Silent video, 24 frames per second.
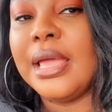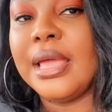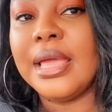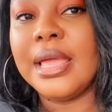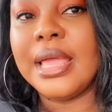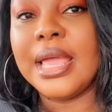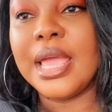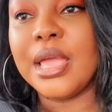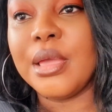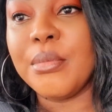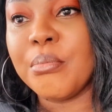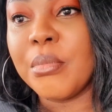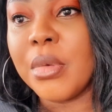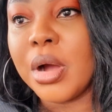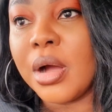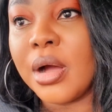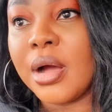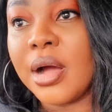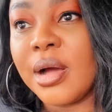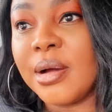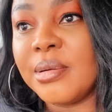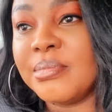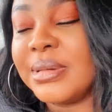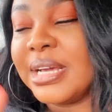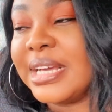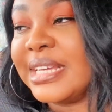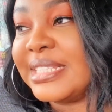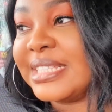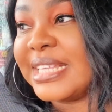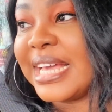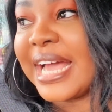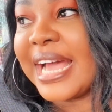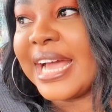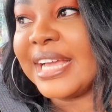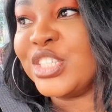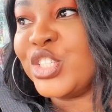a mom, a
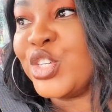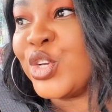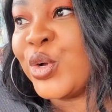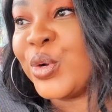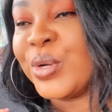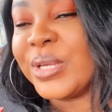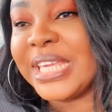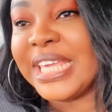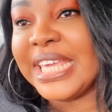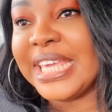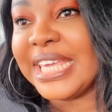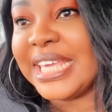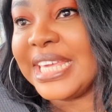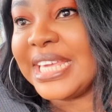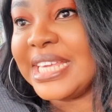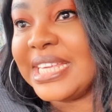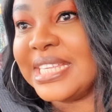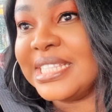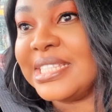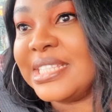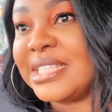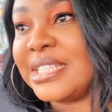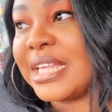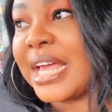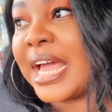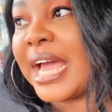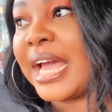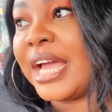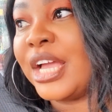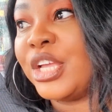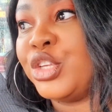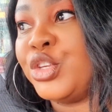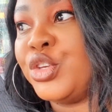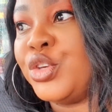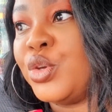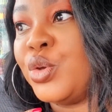dad, you got kids
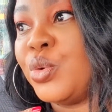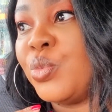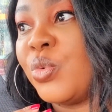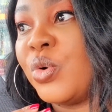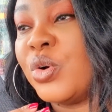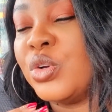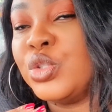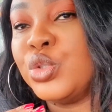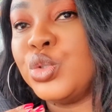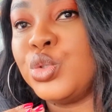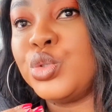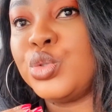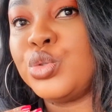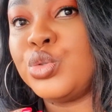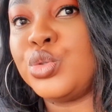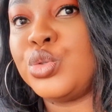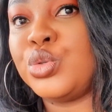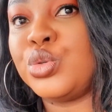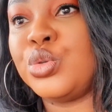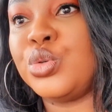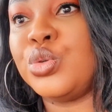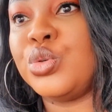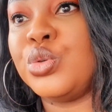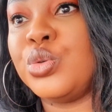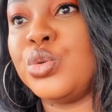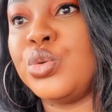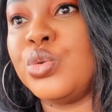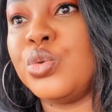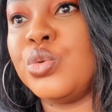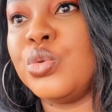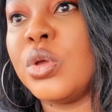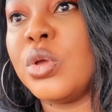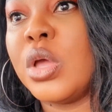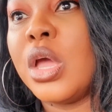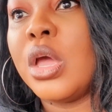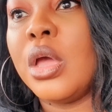and you want to
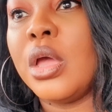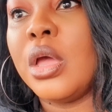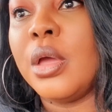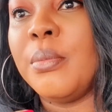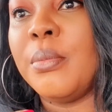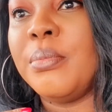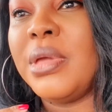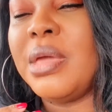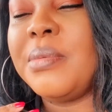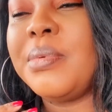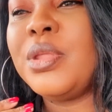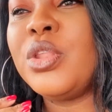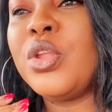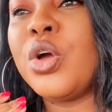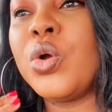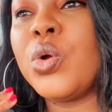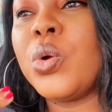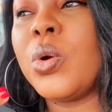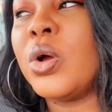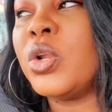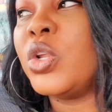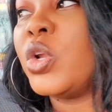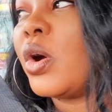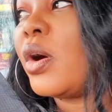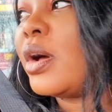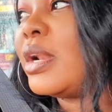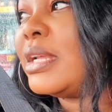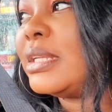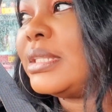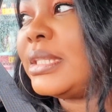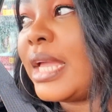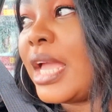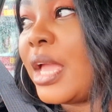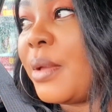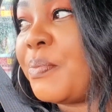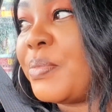maybe not go on a
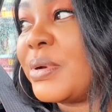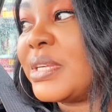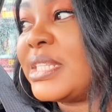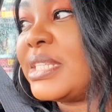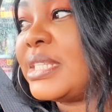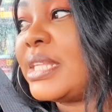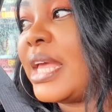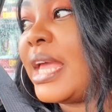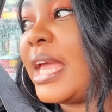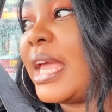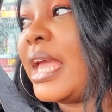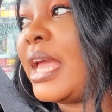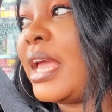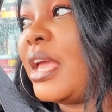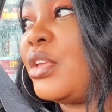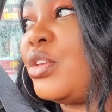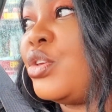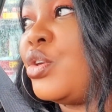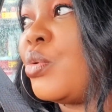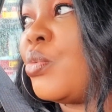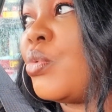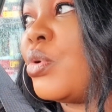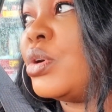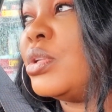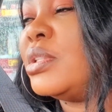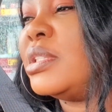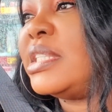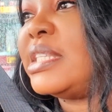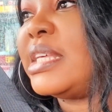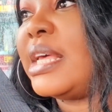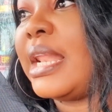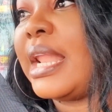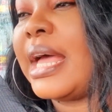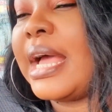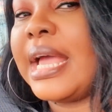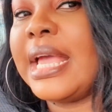holiday per se, you want to
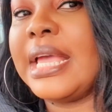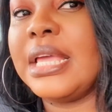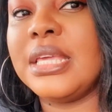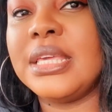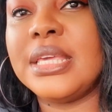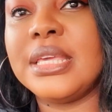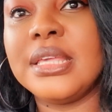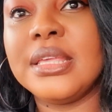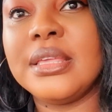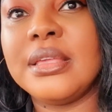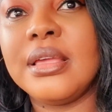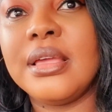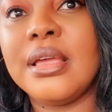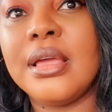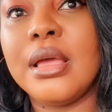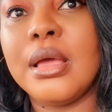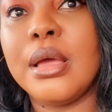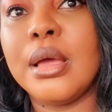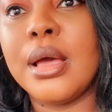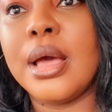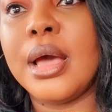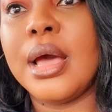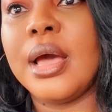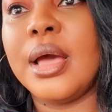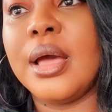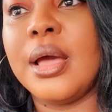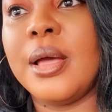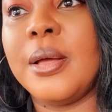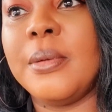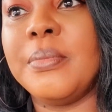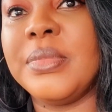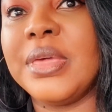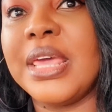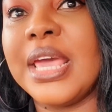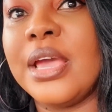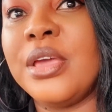like
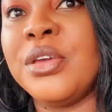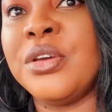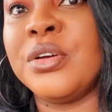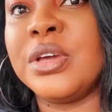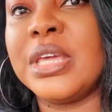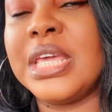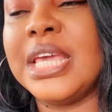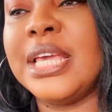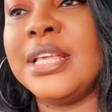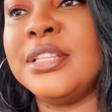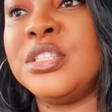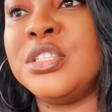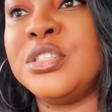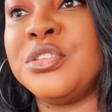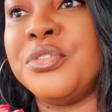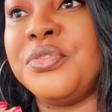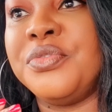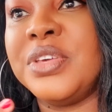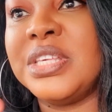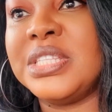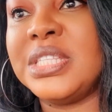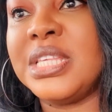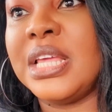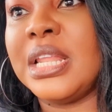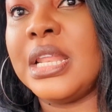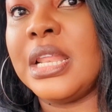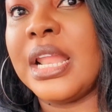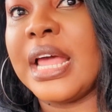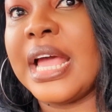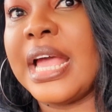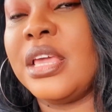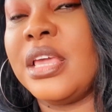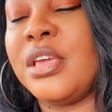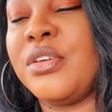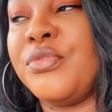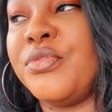um get your kids to visit
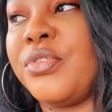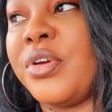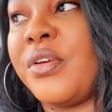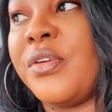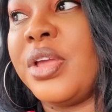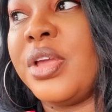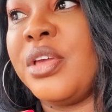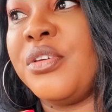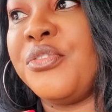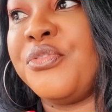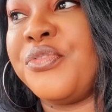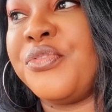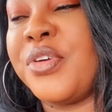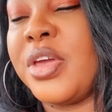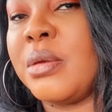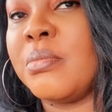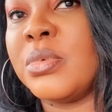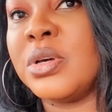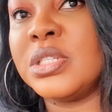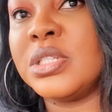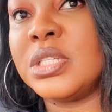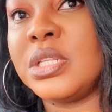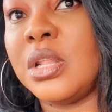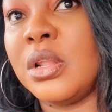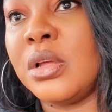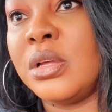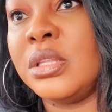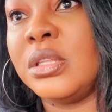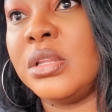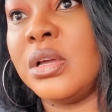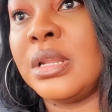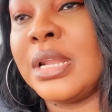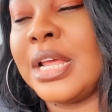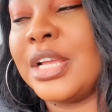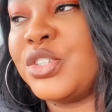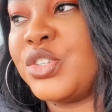like very famous
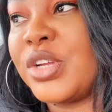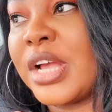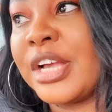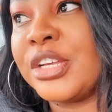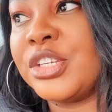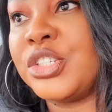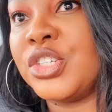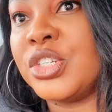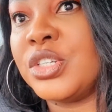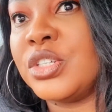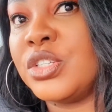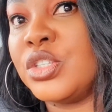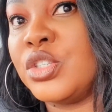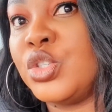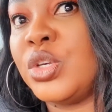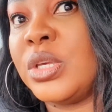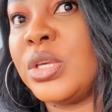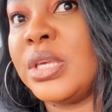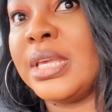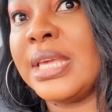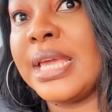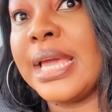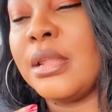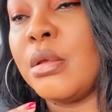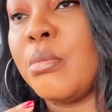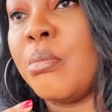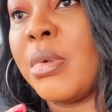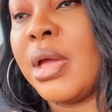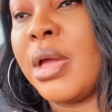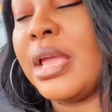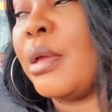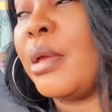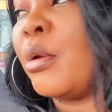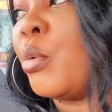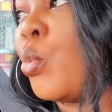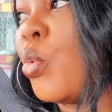London attractions, you can get the,
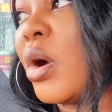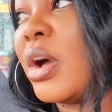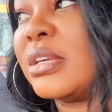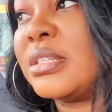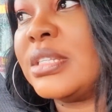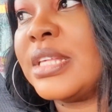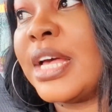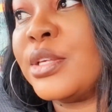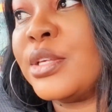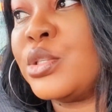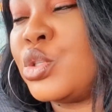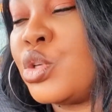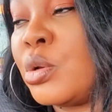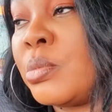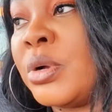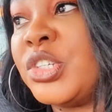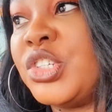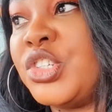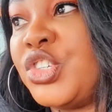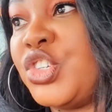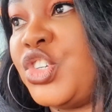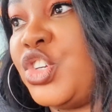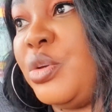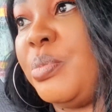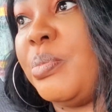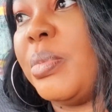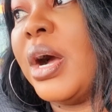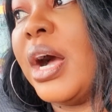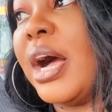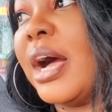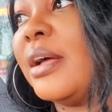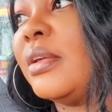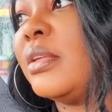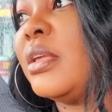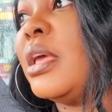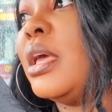it works out so much cheaper